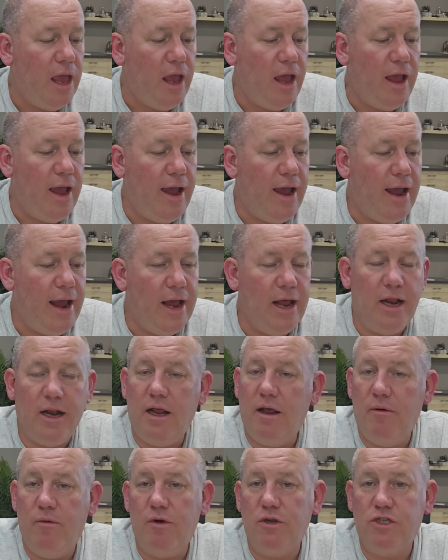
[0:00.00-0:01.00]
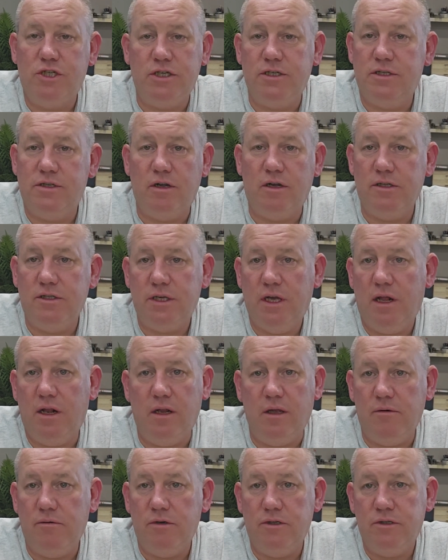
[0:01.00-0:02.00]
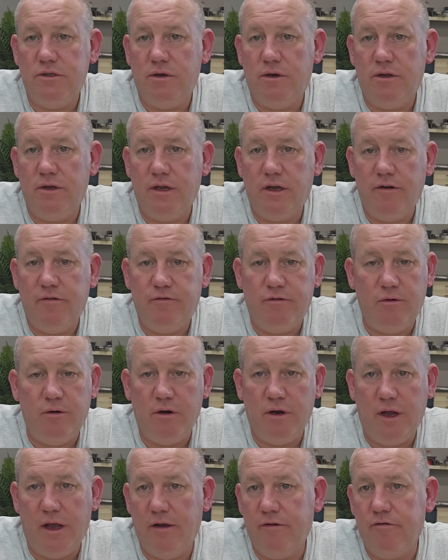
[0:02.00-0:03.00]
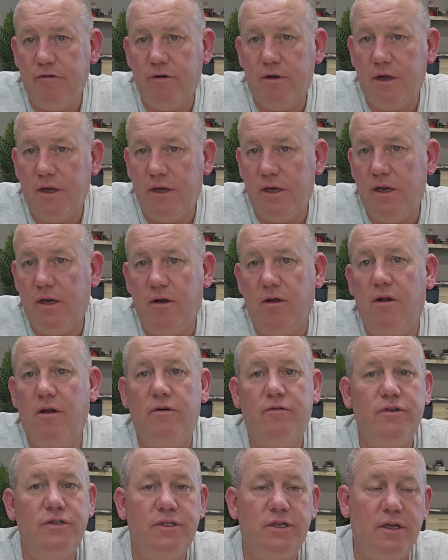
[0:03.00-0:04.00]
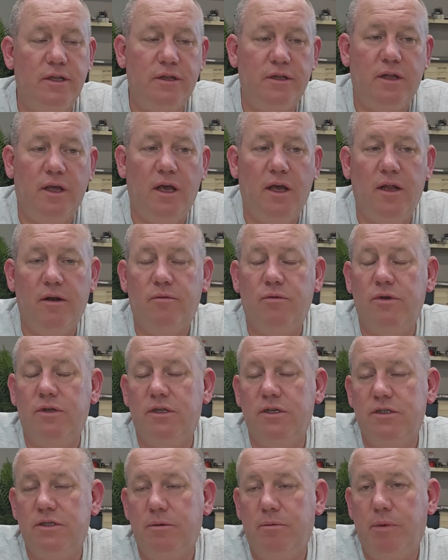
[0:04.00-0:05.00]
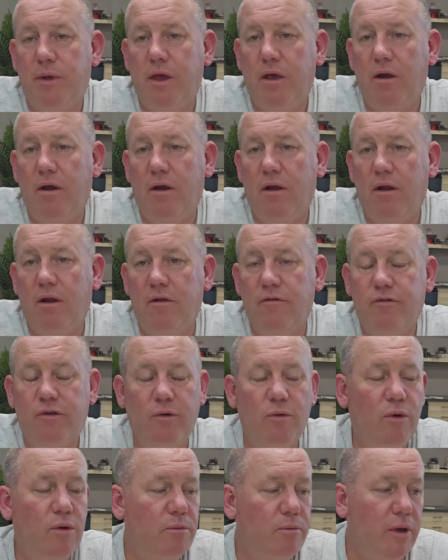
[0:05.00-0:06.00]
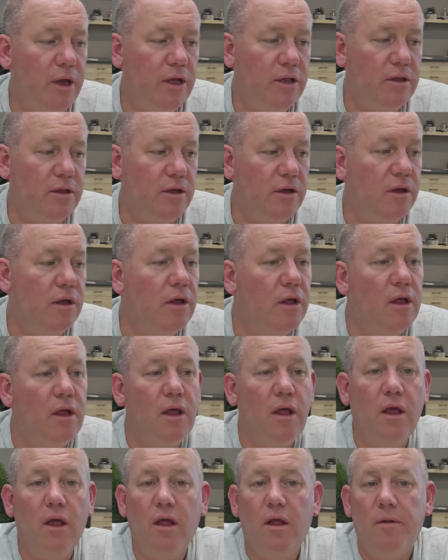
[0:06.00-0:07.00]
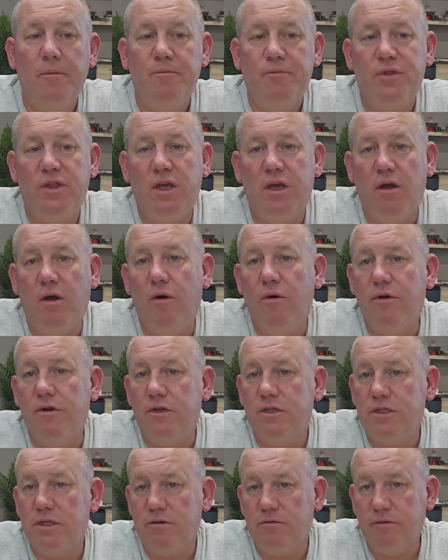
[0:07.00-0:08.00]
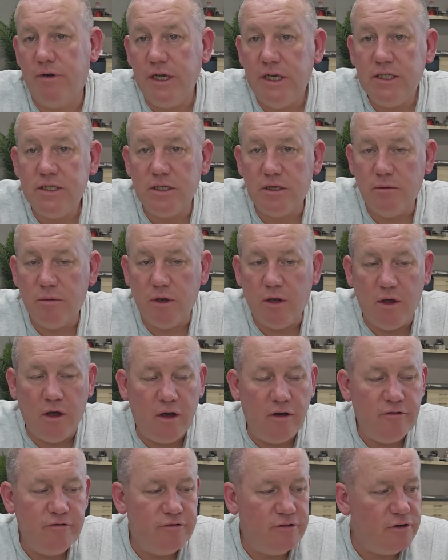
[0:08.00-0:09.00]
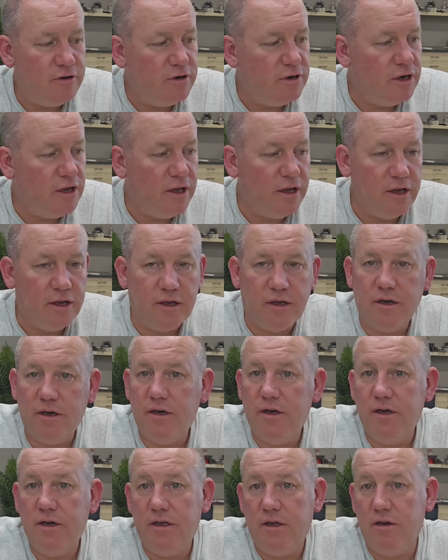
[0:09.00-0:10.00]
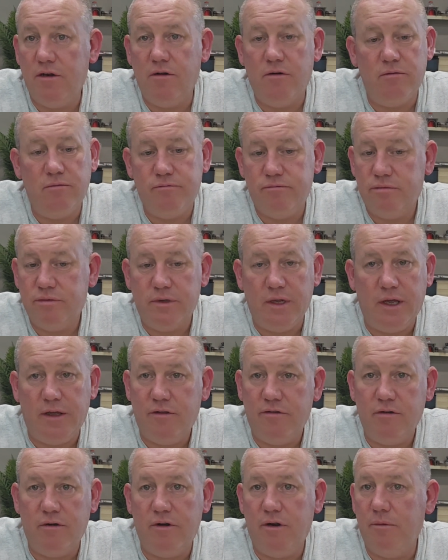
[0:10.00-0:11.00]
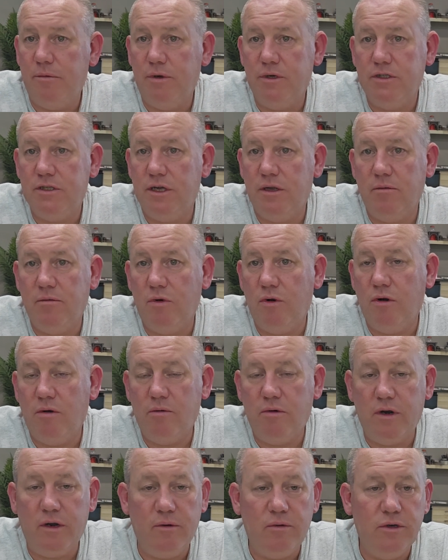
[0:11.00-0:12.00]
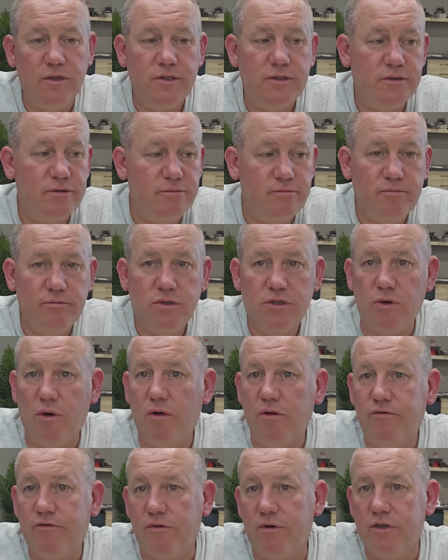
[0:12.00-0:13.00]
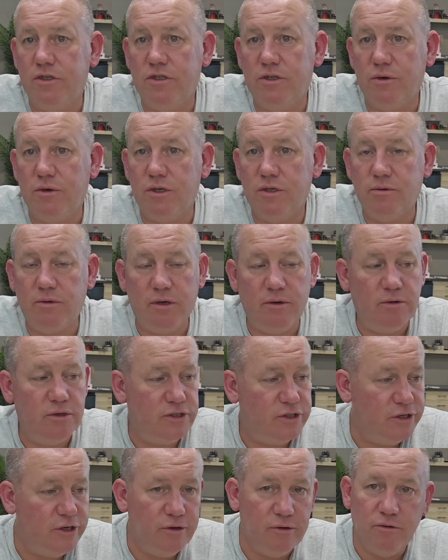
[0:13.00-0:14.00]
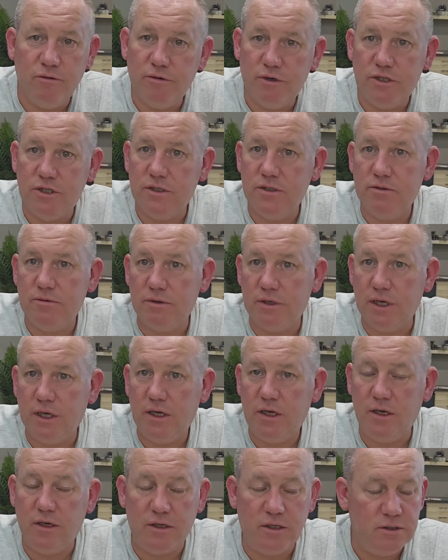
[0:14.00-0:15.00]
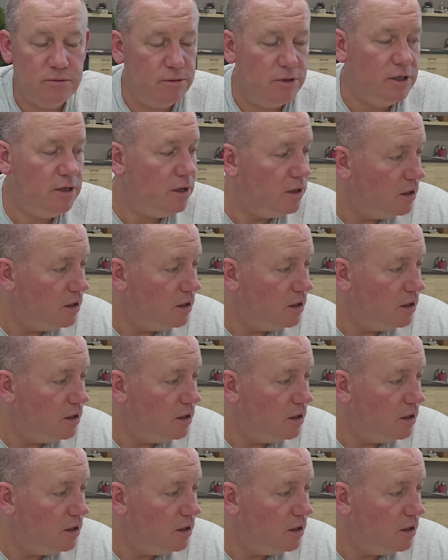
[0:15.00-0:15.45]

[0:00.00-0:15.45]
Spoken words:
it would just not sell. It was on there forever, and then all of a sudden the ad would disappear. And if you would make the owners a reasonable offer, like like 30% more what it was sold for in stores when it was new, which is ridiculous, but